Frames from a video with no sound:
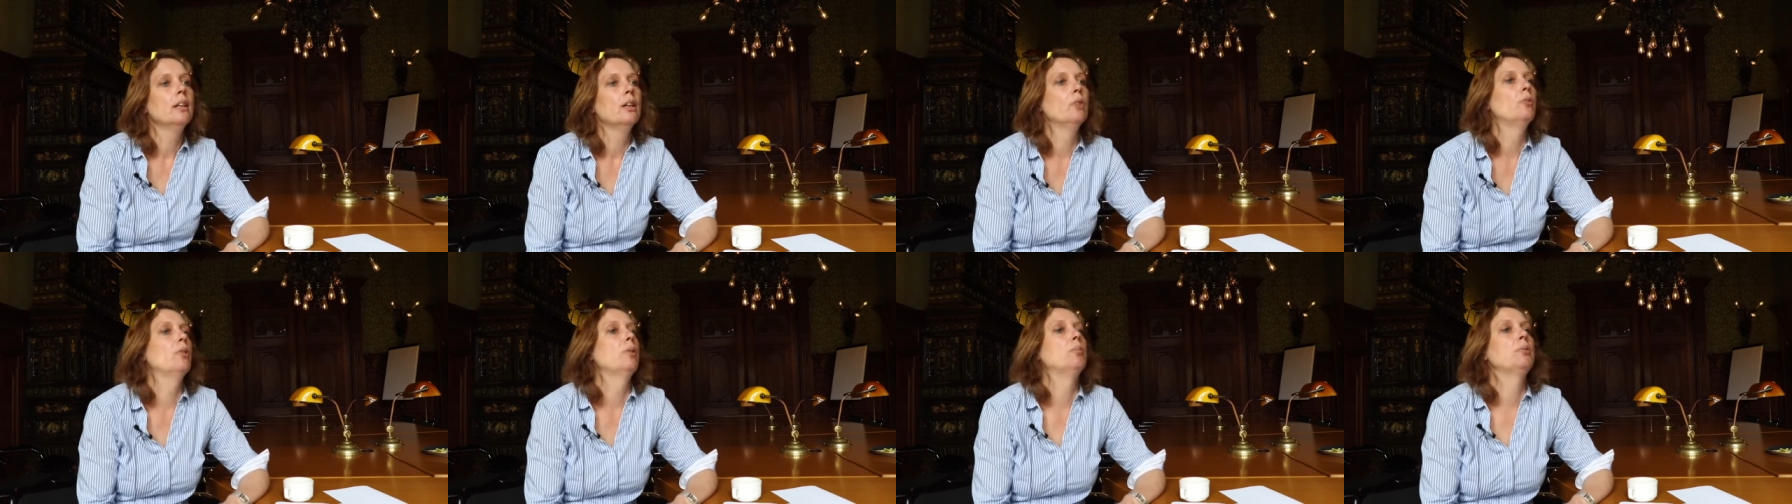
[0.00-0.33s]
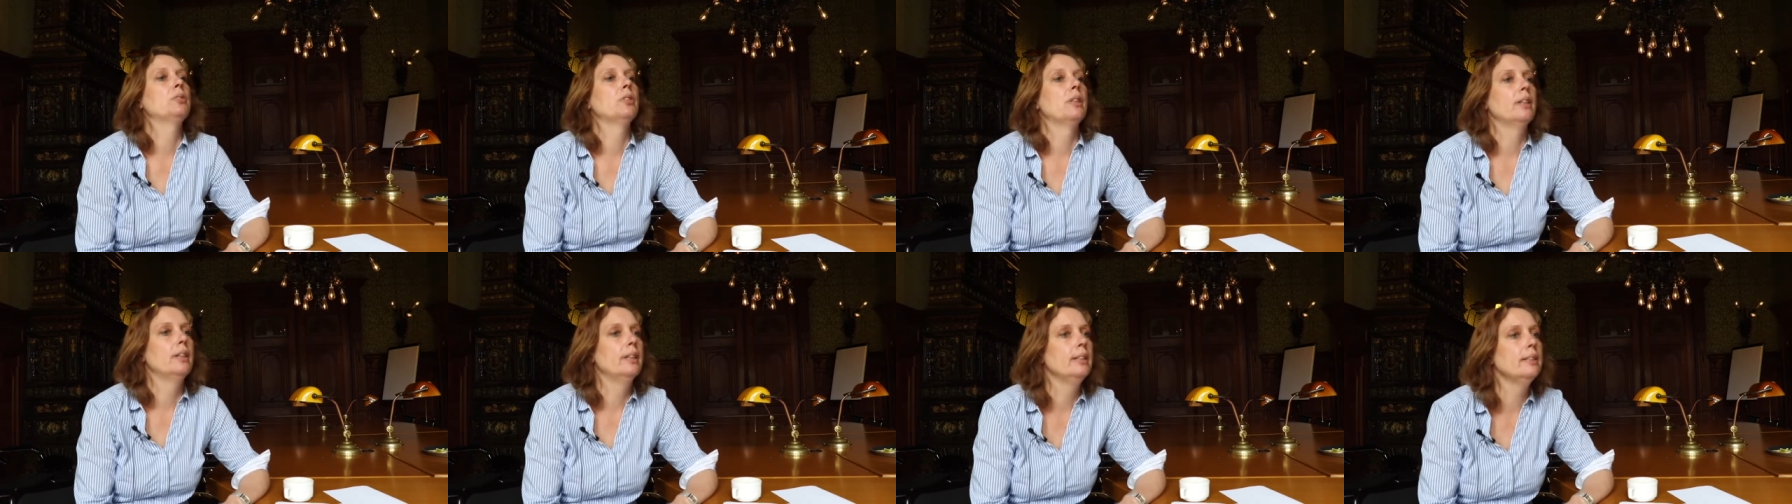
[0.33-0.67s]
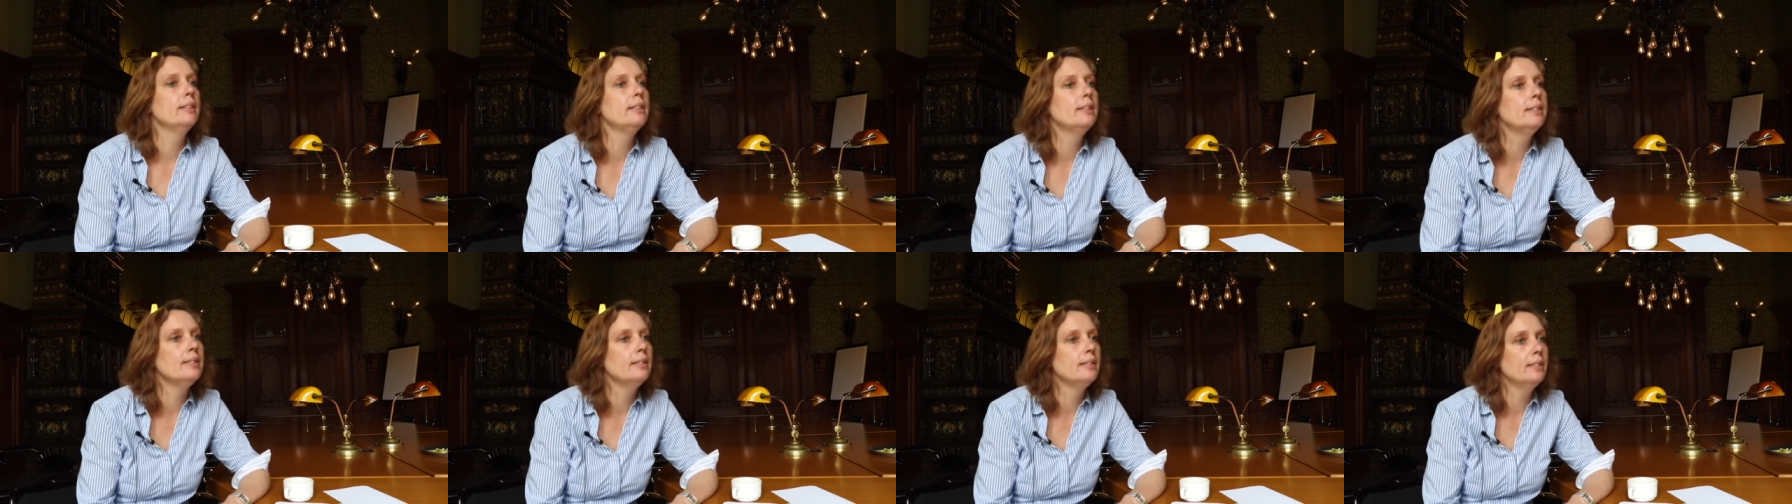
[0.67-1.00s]
a
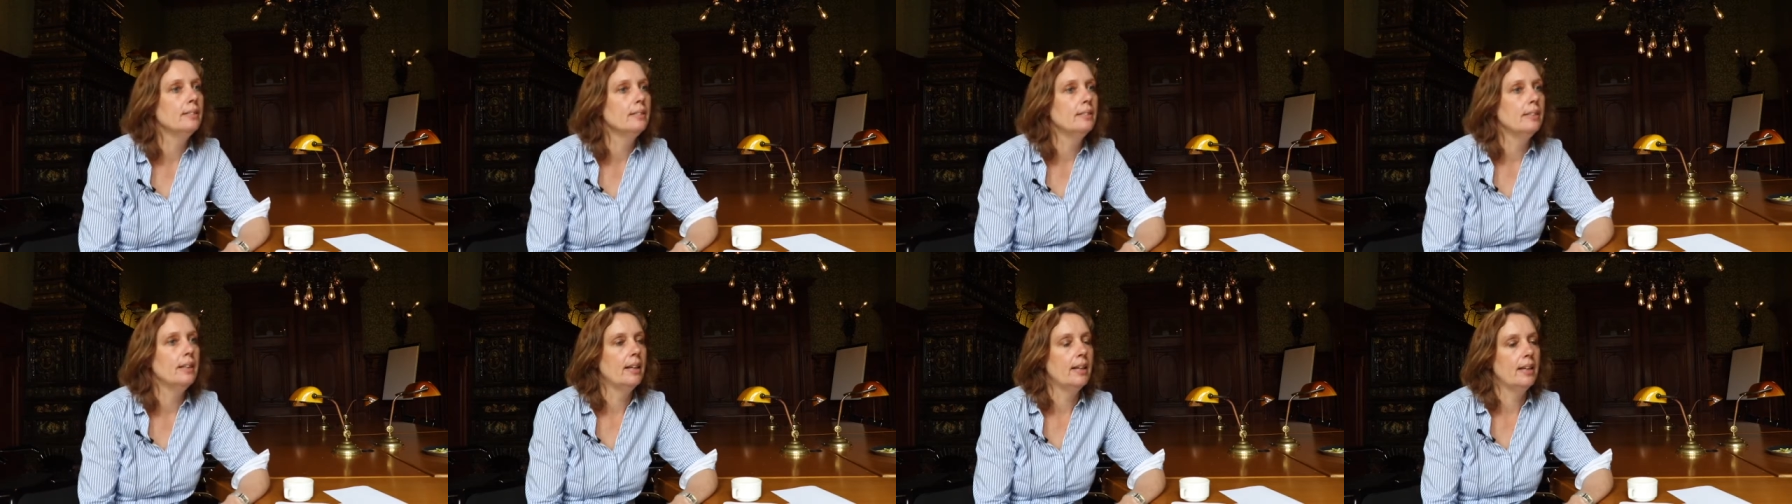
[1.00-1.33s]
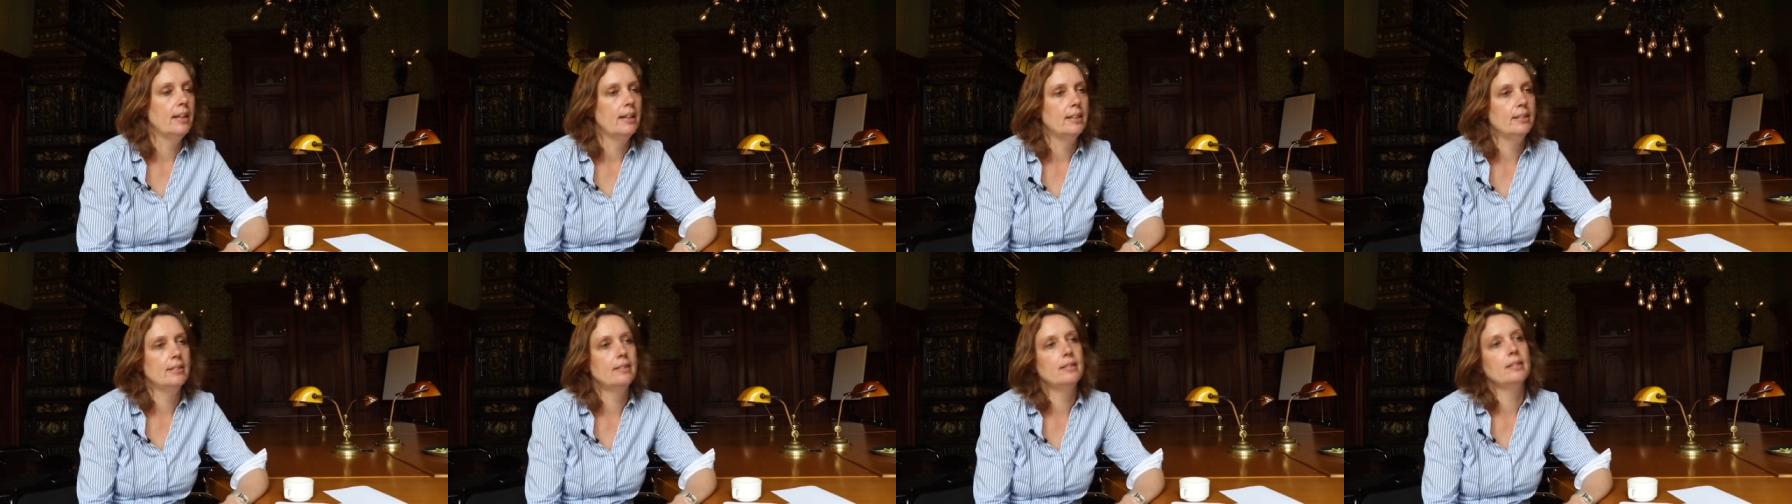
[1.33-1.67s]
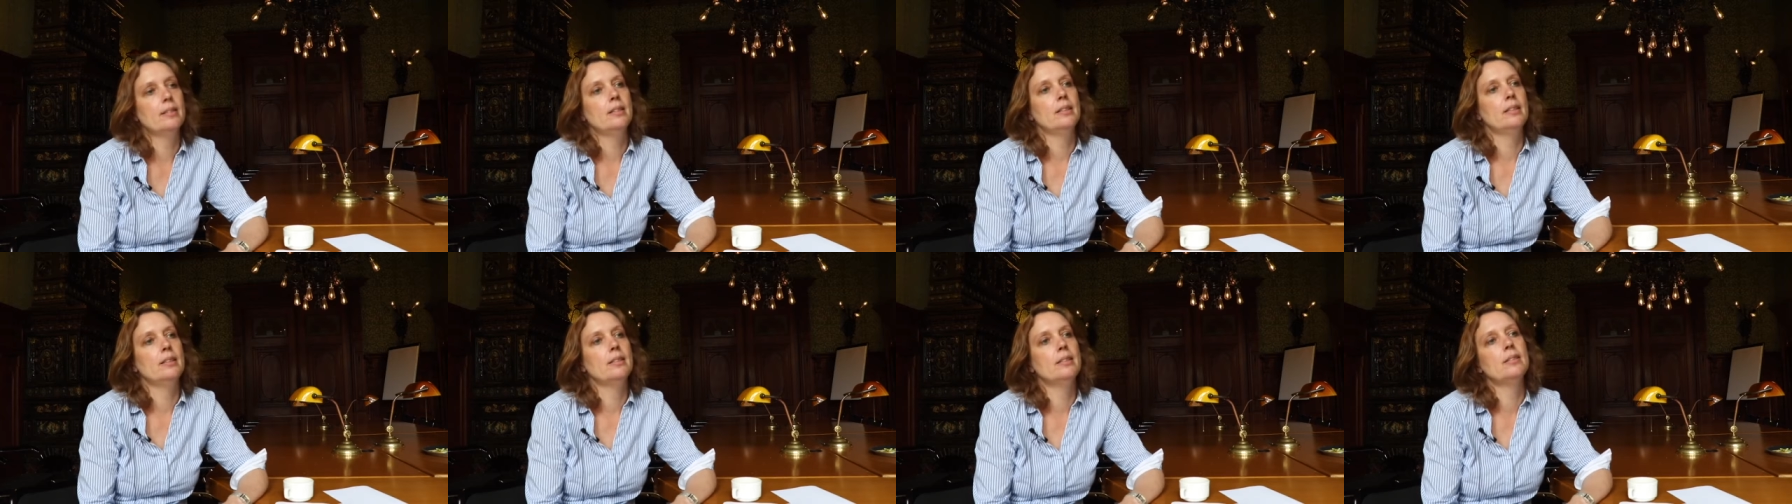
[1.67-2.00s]
website that
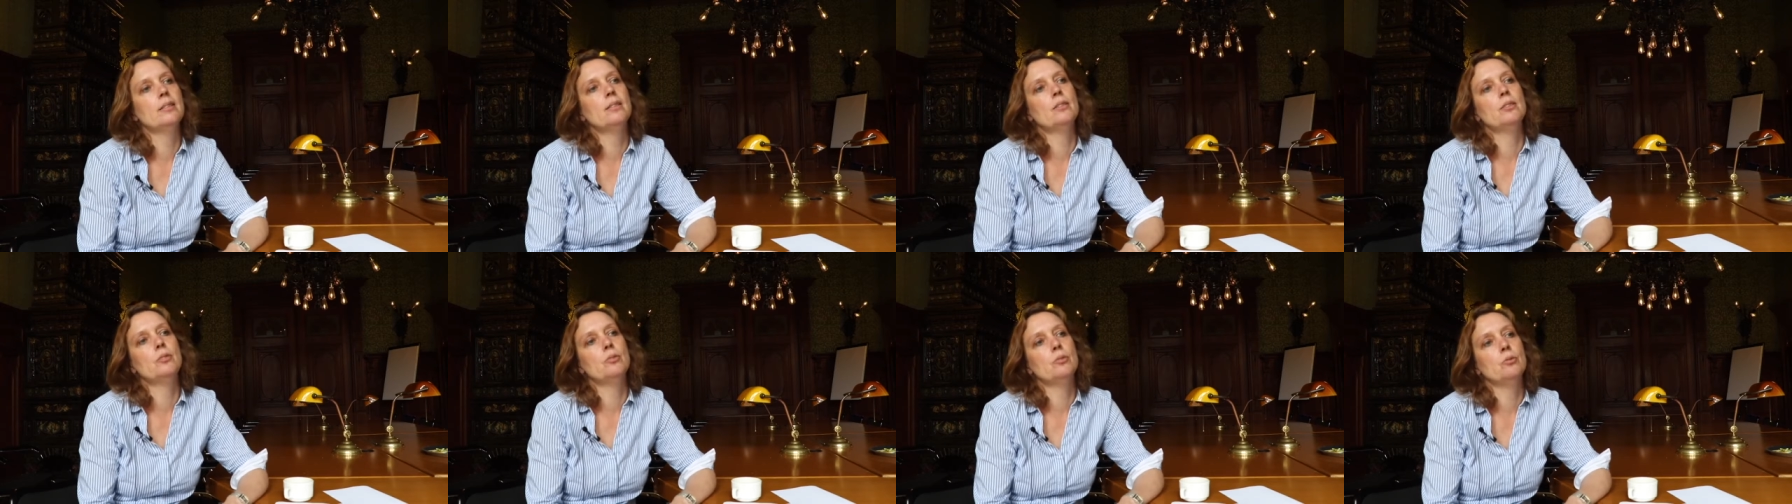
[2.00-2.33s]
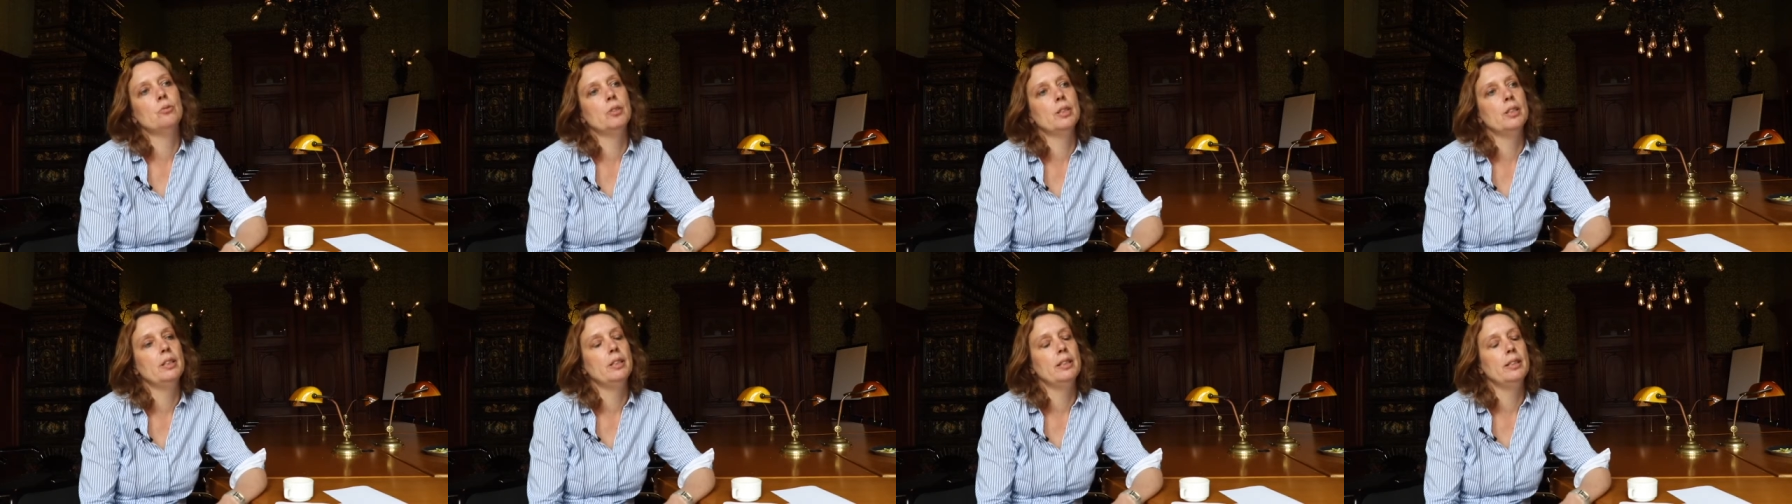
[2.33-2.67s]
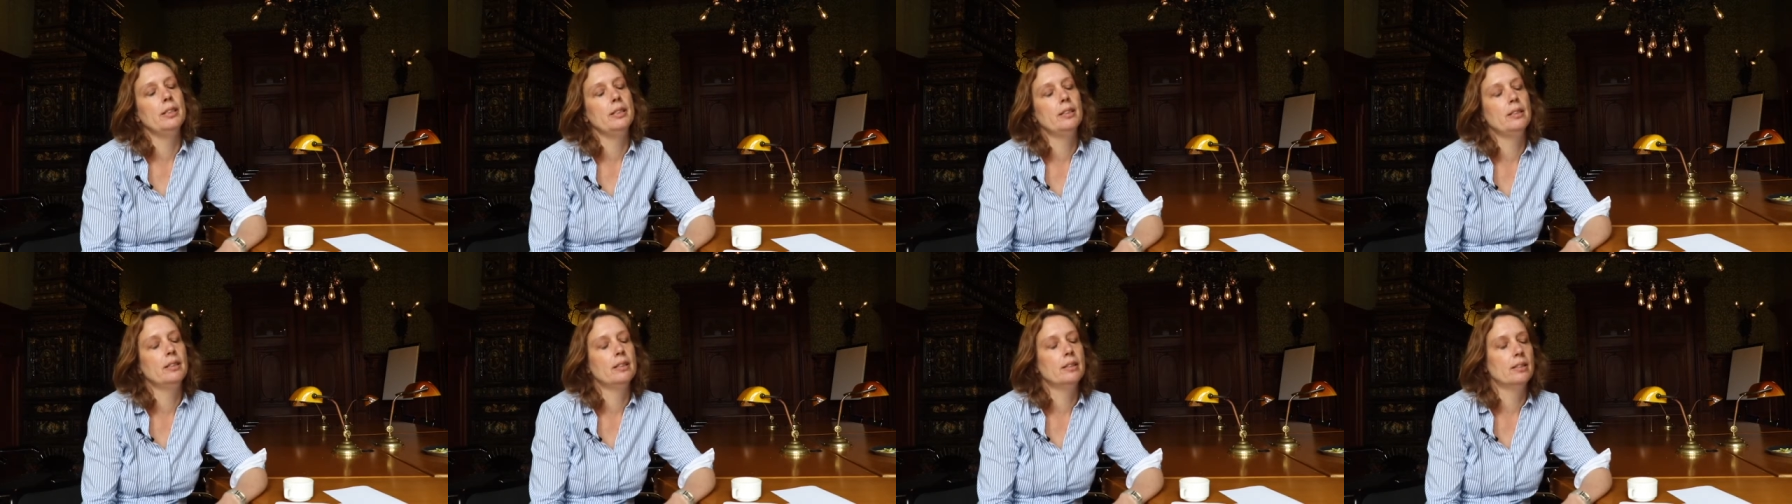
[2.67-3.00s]
it's
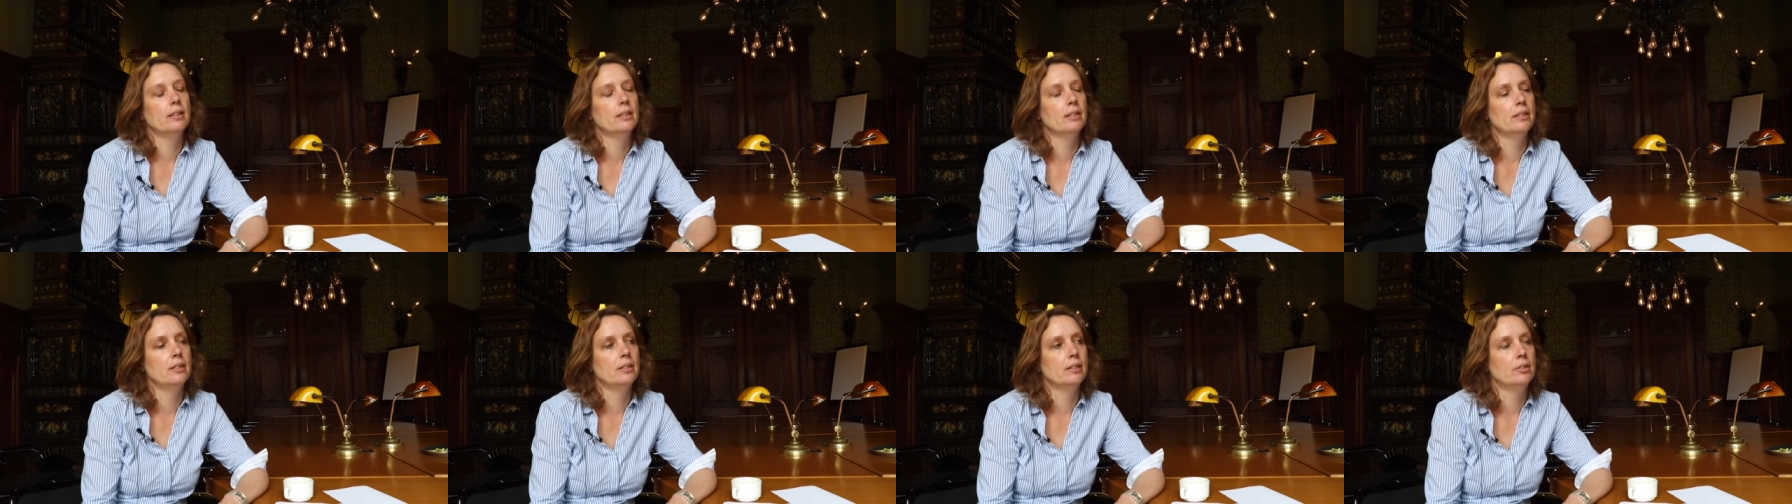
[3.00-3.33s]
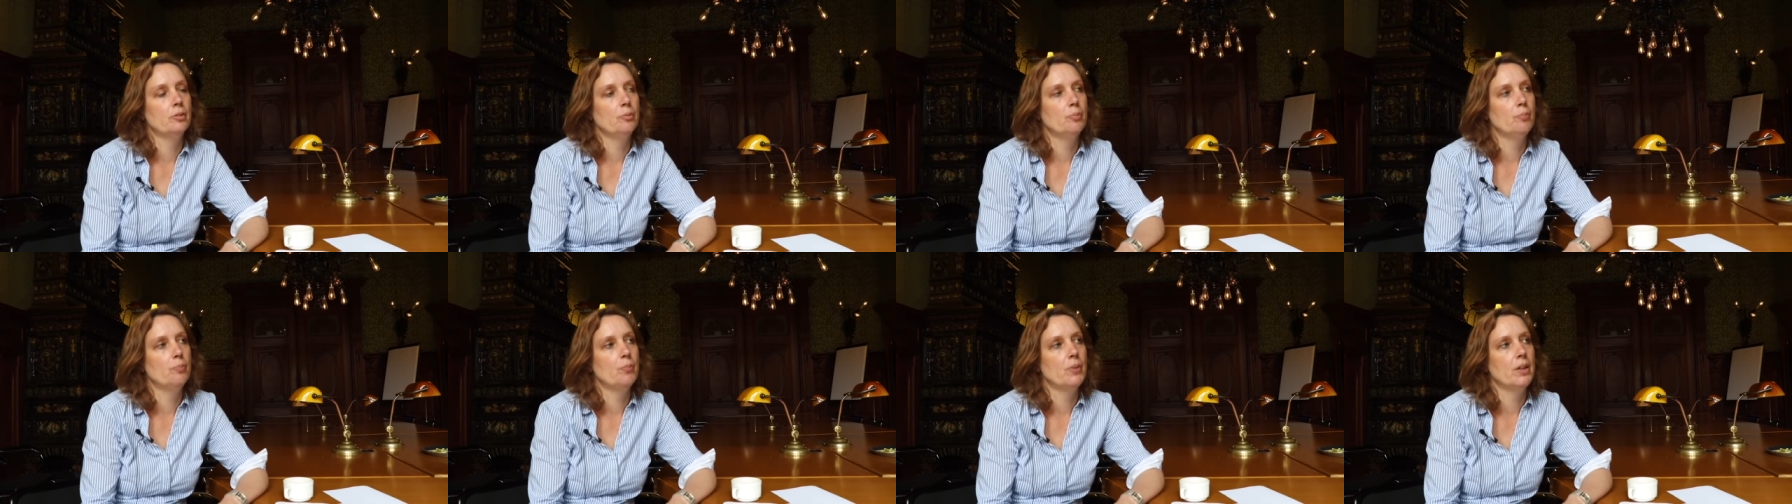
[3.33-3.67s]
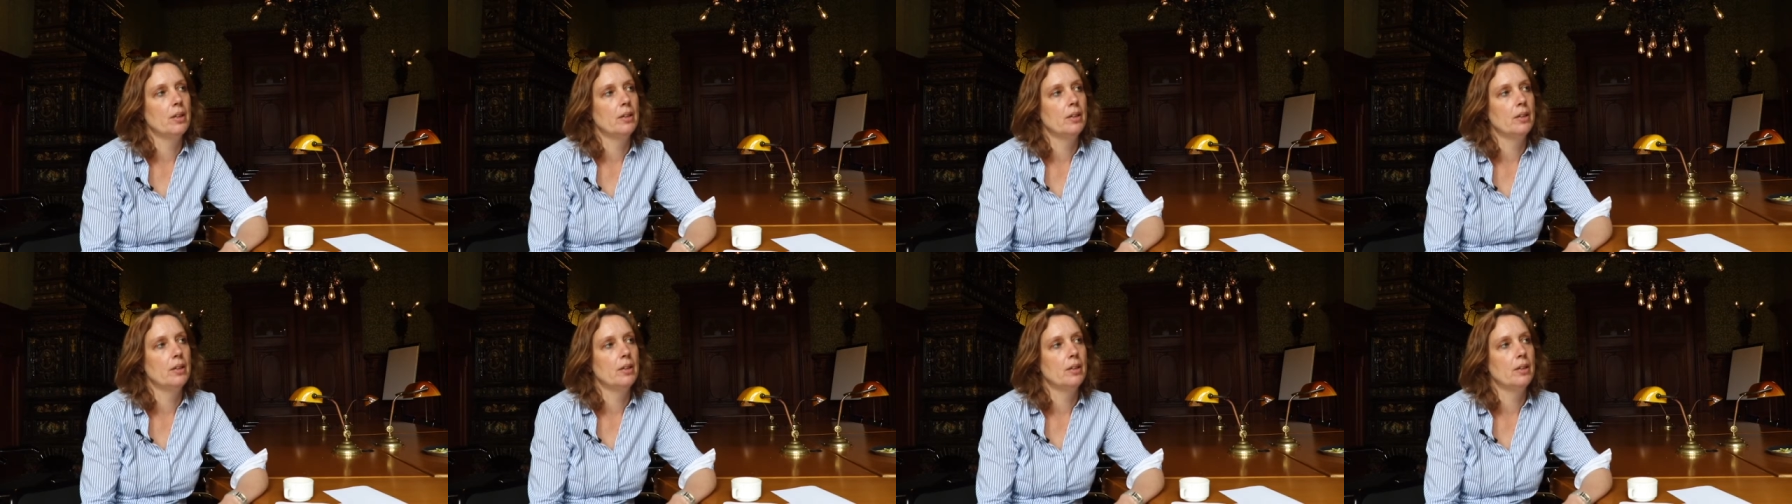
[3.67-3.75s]
really um,